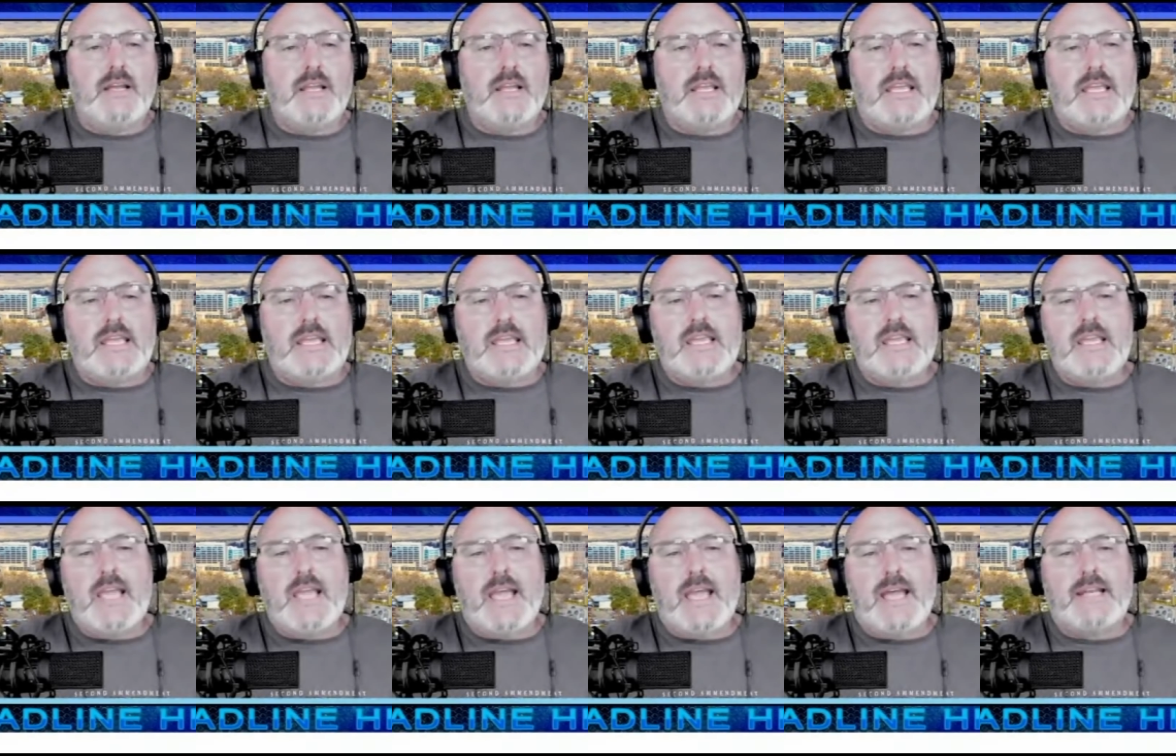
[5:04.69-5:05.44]

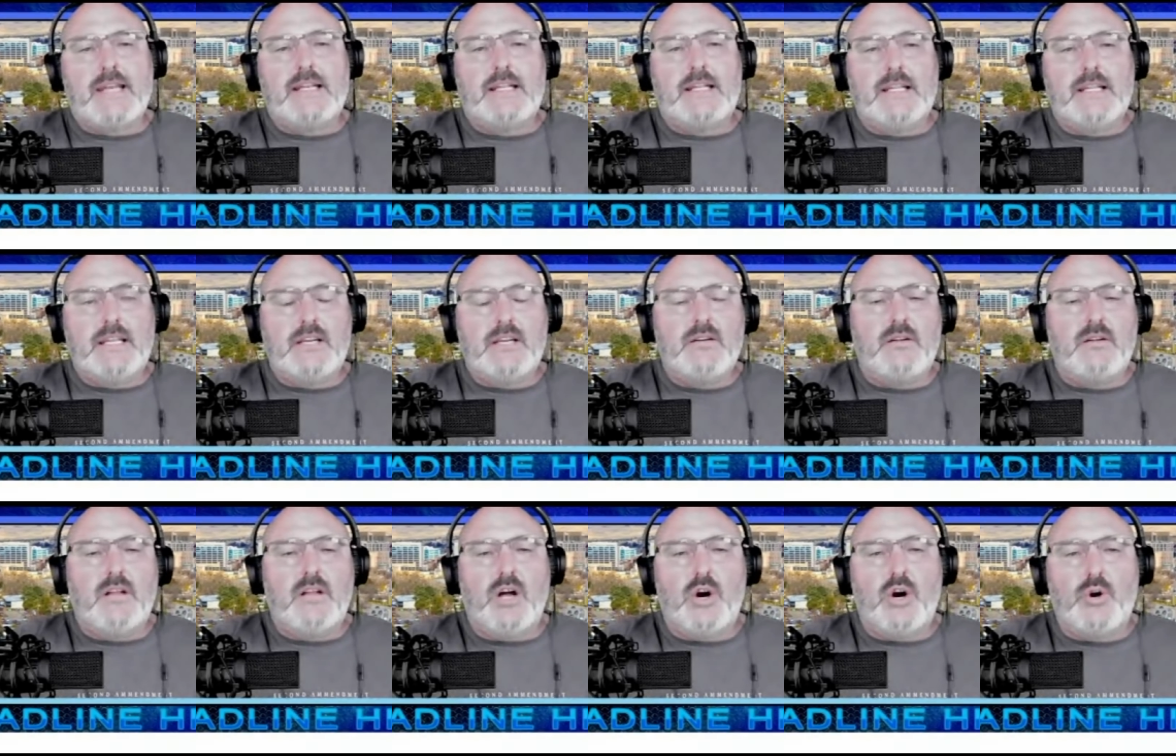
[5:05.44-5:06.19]
he had
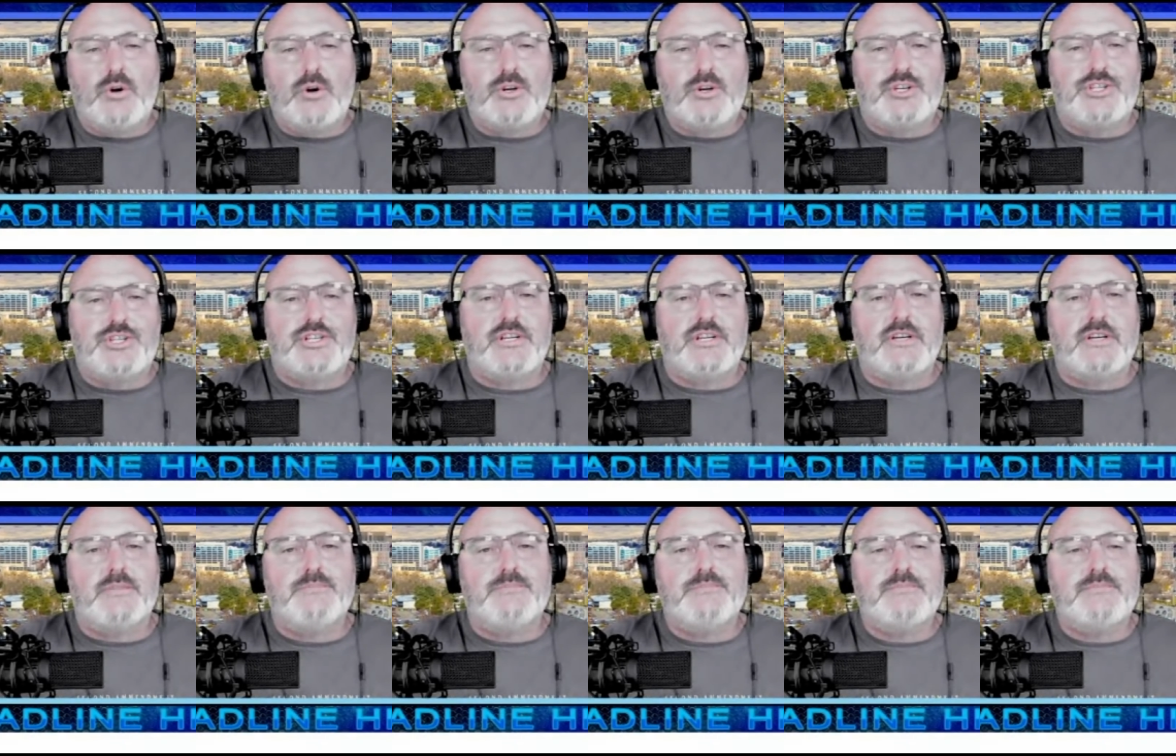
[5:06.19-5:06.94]
legal
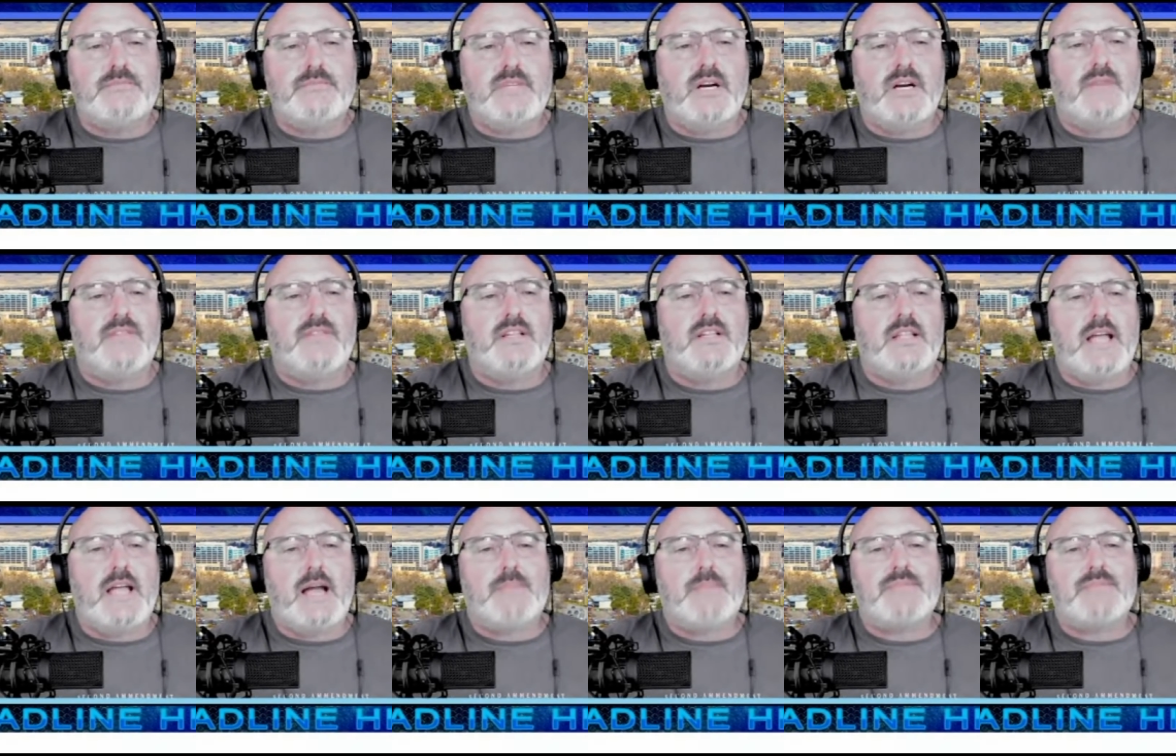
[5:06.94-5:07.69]
ownership of the
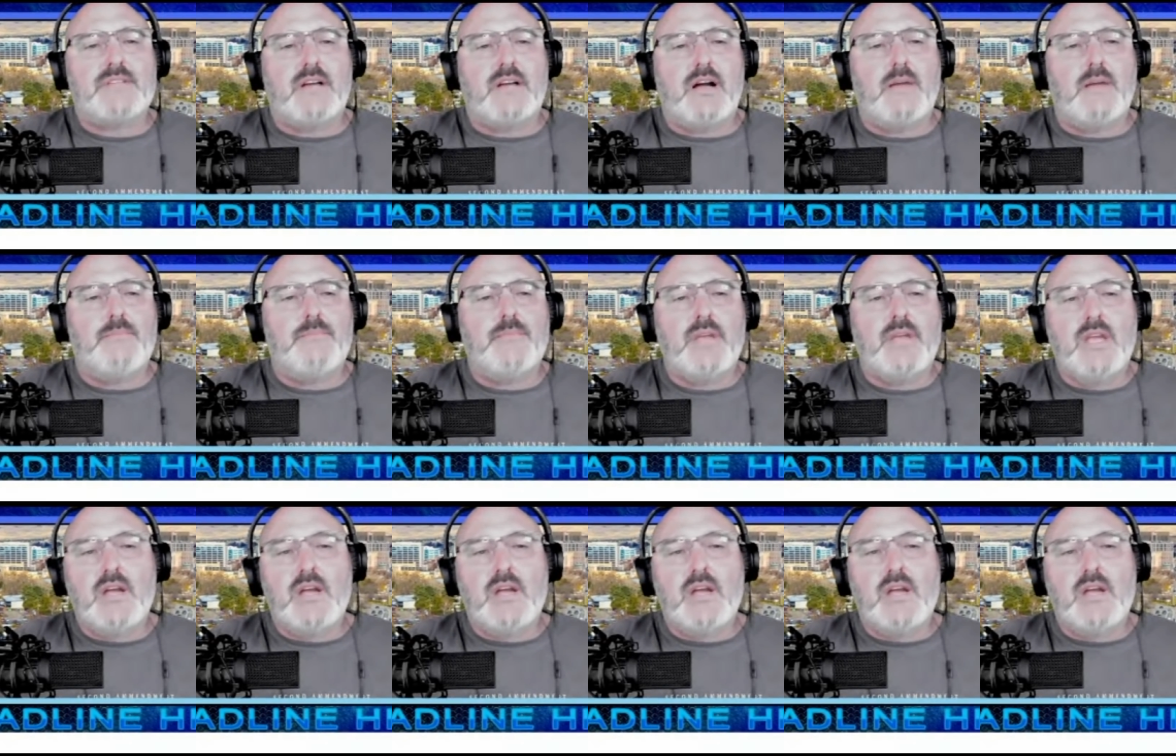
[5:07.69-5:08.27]
laptop,